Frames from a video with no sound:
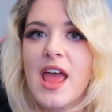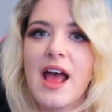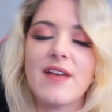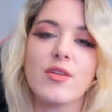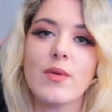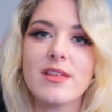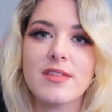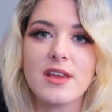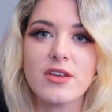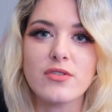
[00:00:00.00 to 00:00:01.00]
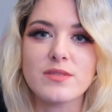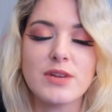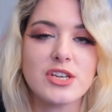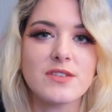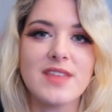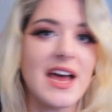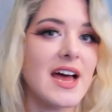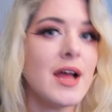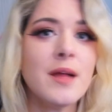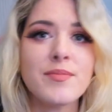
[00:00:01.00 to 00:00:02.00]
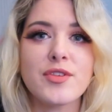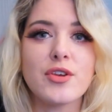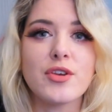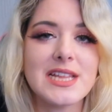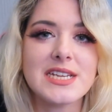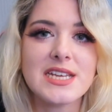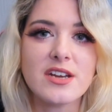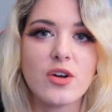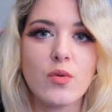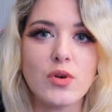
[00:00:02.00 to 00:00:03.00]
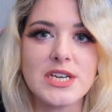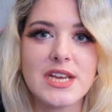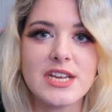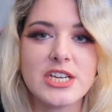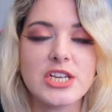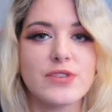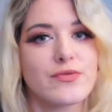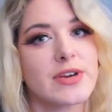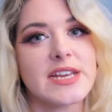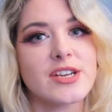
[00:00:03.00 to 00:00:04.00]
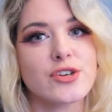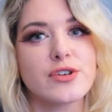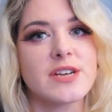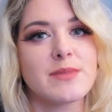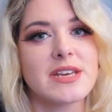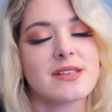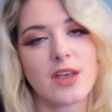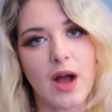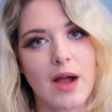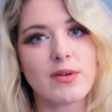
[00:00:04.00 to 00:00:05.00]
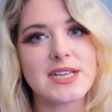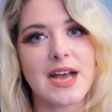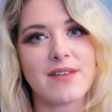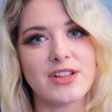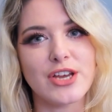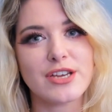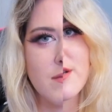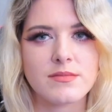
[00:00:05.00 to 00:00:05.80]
and the way that they used much of their utility and coordination really intrigued me. So I wanted to have a look.